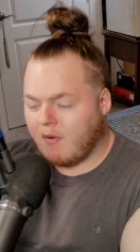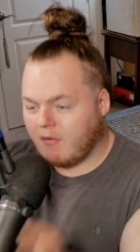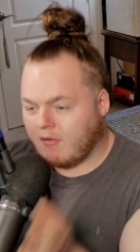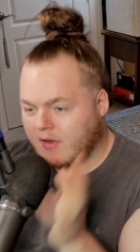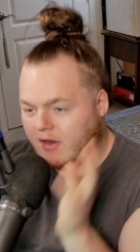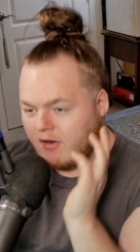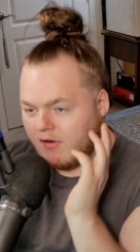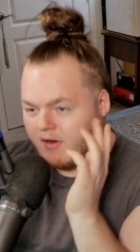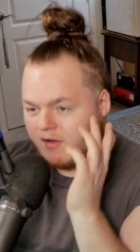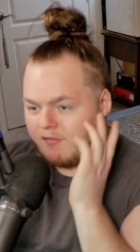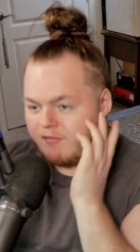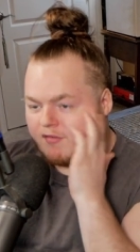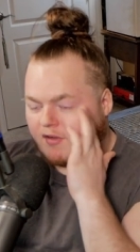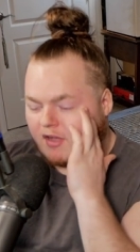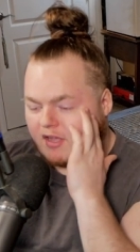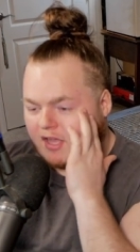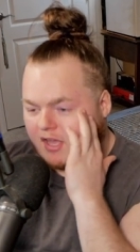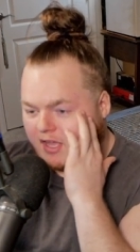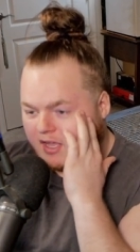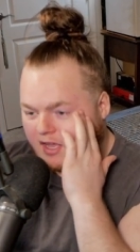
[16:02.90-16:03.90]
we were hearing
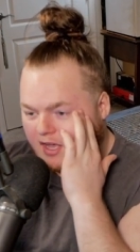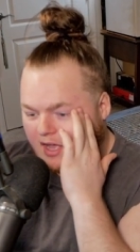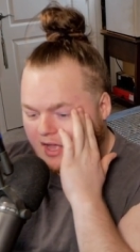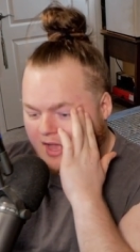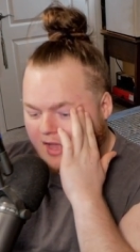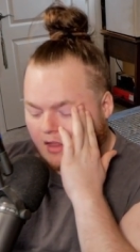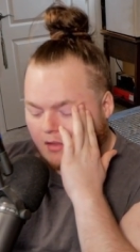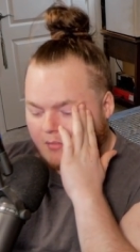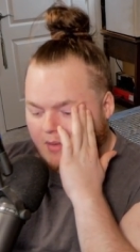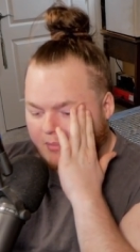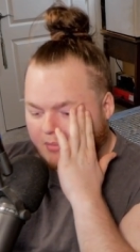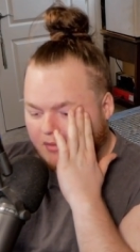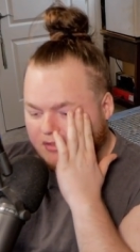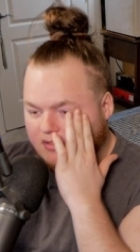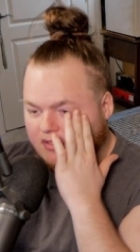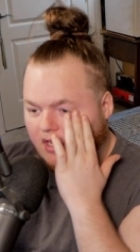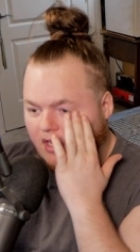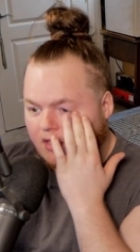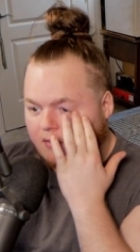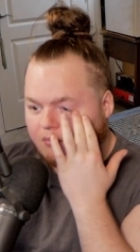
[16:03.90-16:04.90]
fucking uh,
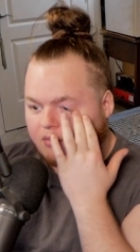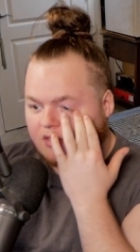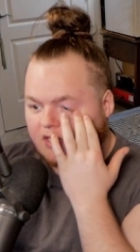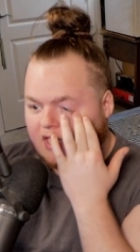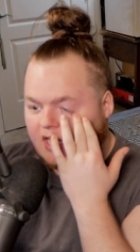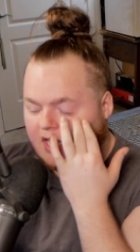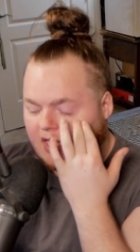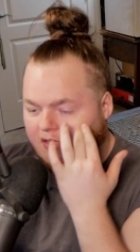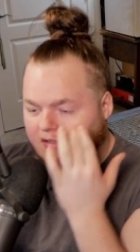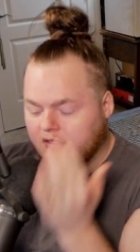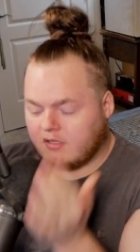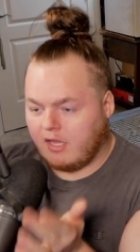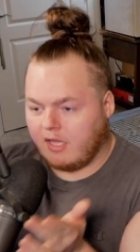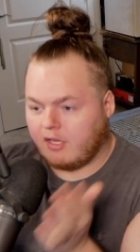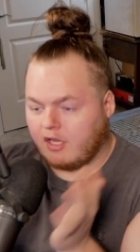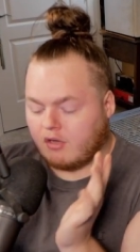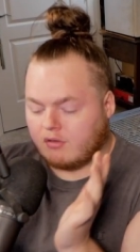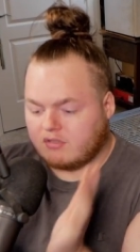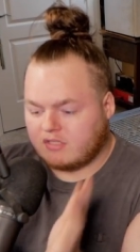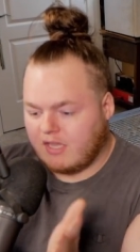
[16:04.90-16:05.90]
Helemepo-san pleading to
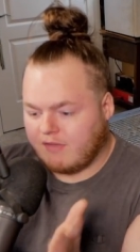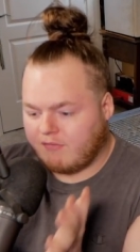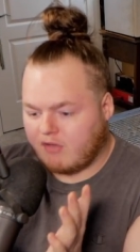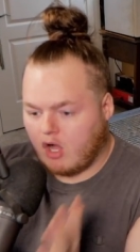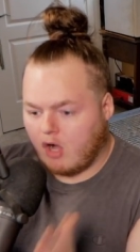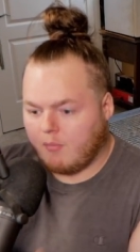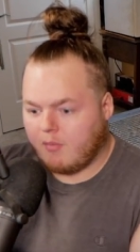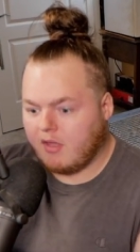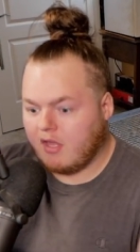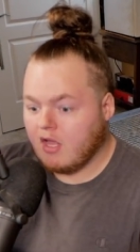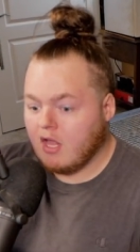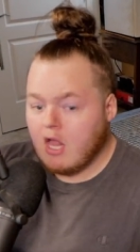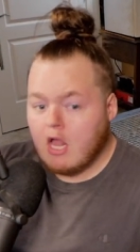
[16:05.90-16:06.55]
like go save Kobe.